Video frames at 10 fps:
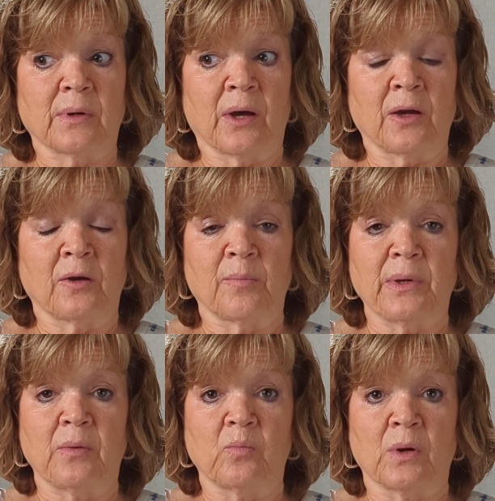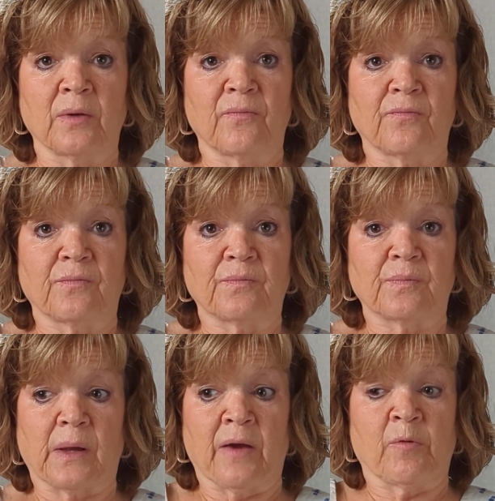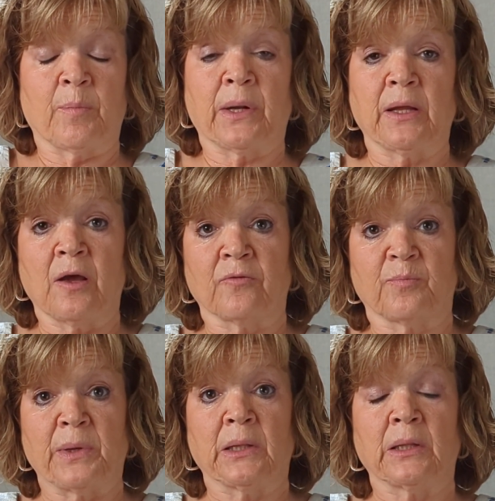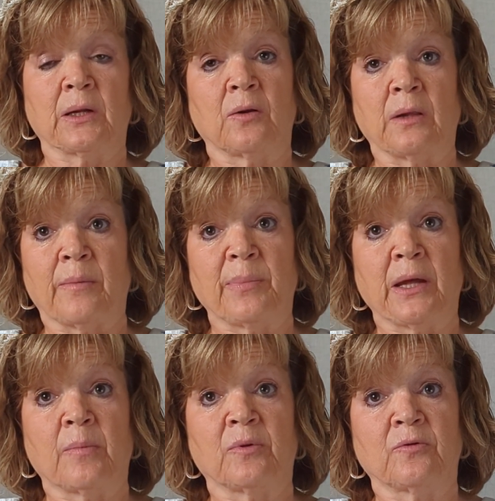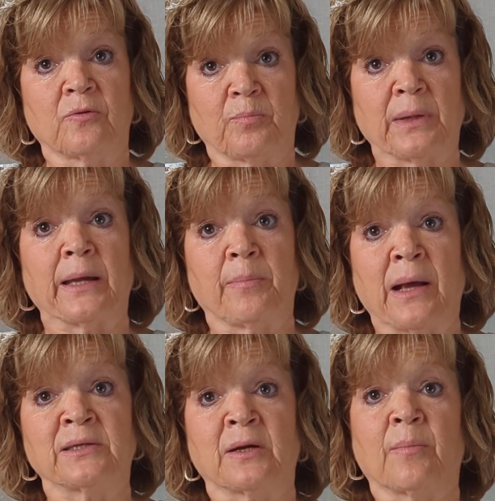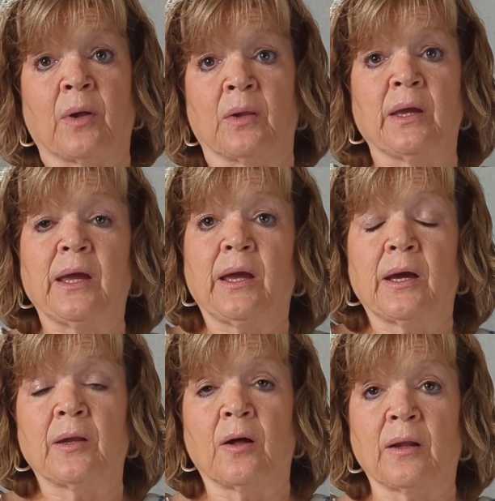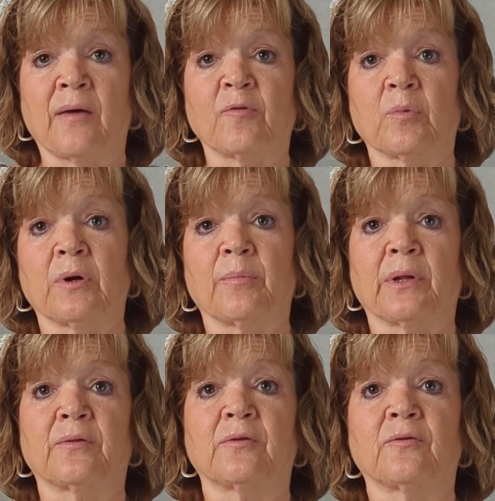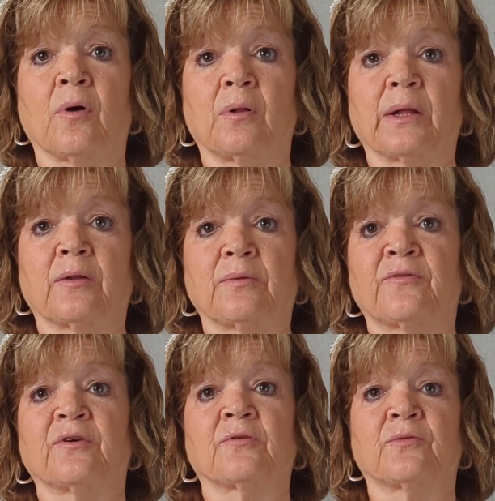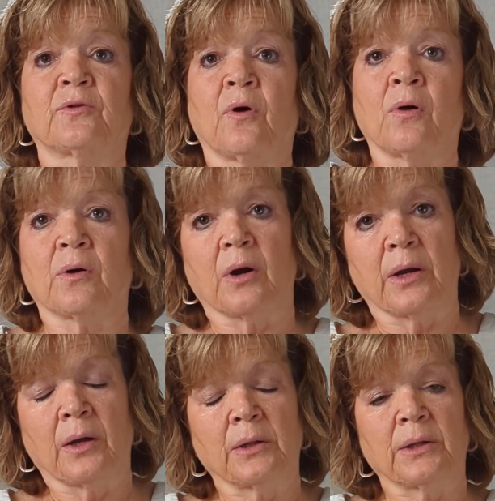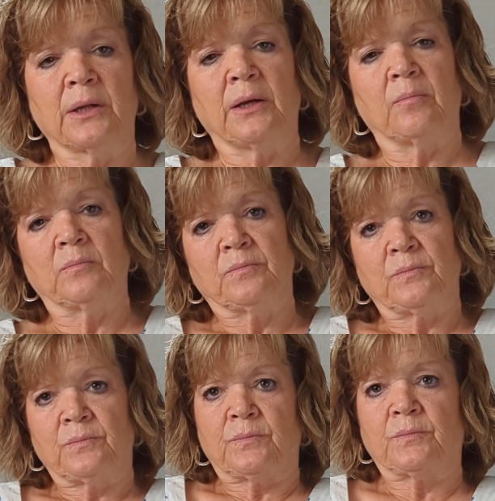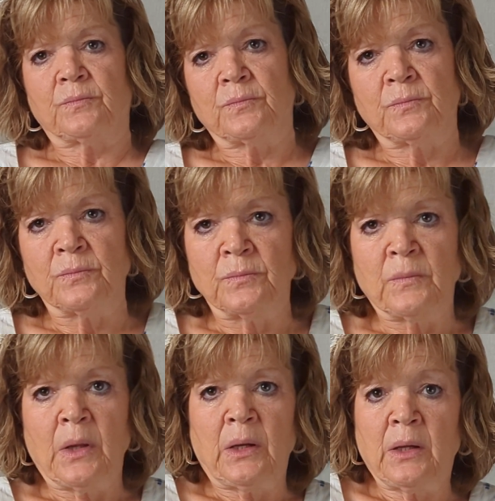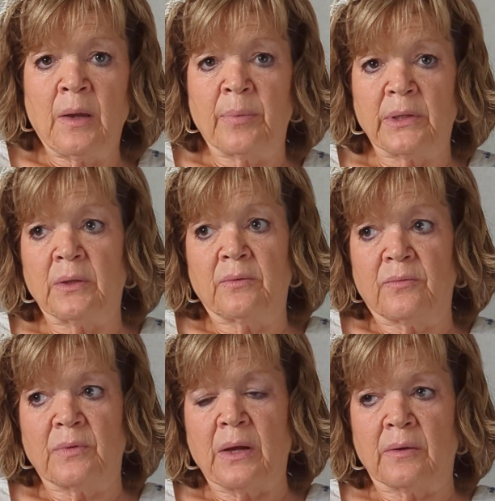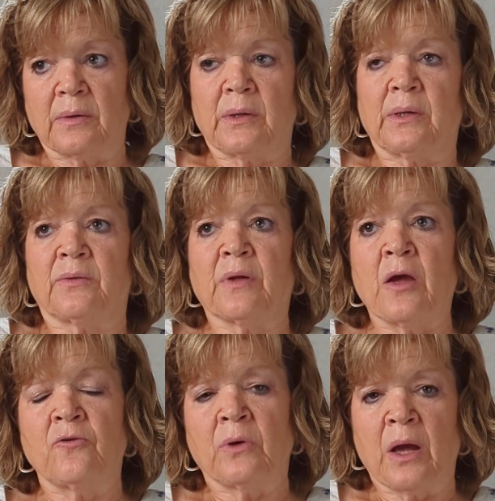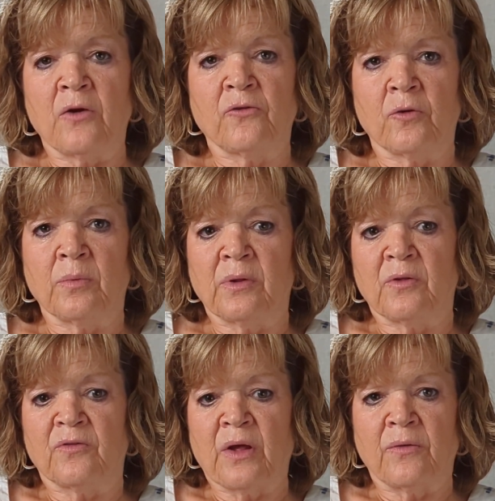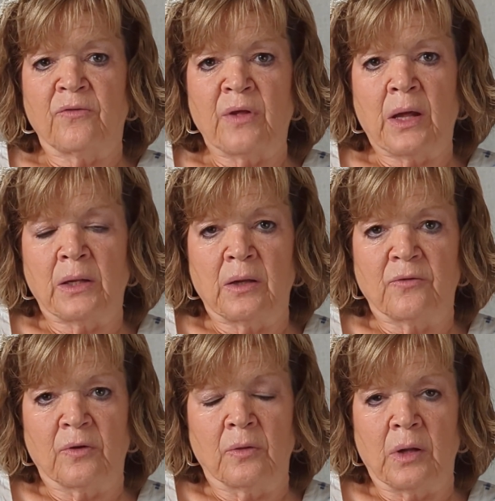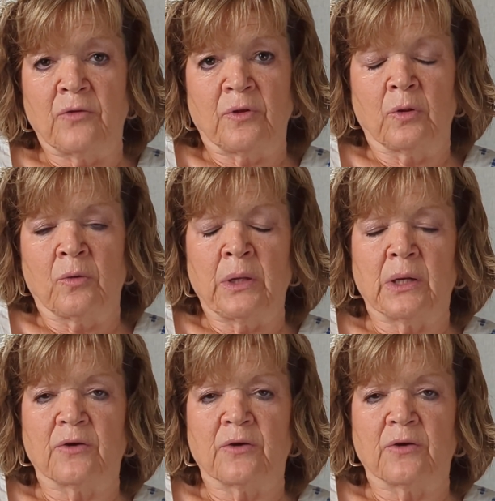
I could be one of everybody else, being little and be able to play basketball mm. and not have to worry about the tall, six foot tall guy on the team. Yeah. Yeah, but it, it it's educational in the sense that it's a it's a learning